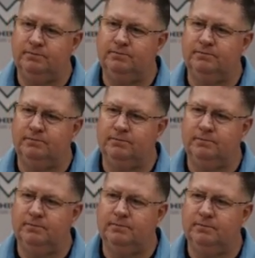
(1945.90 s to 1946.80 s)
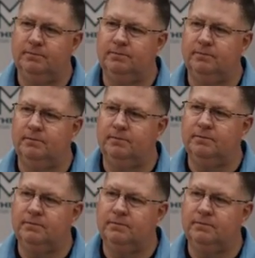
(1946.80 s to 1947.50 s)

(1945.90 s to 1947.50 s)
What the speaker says: No one is speaking in this clip.